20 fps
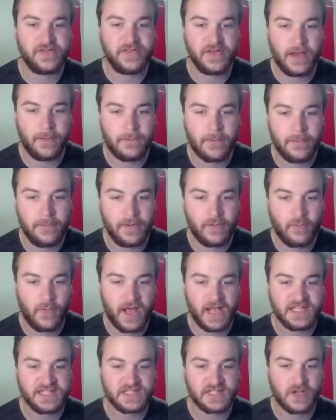the upper
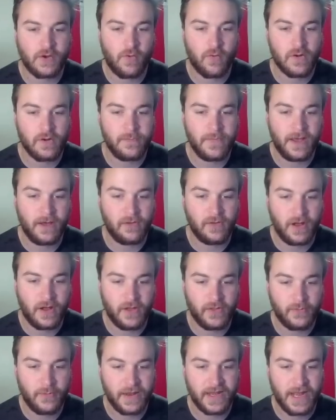Midwest, the Corn Belt,
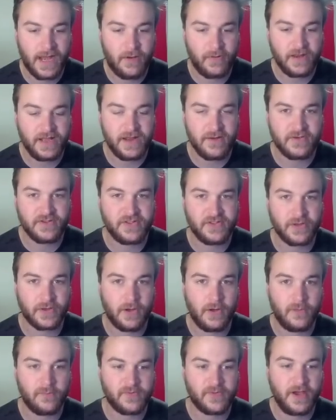all the way down here to the
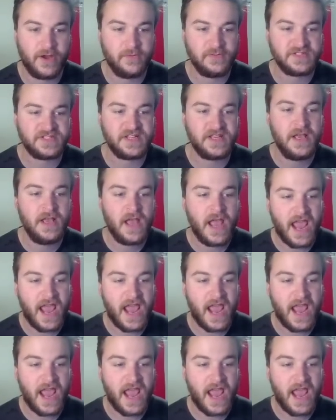Gulf Coast.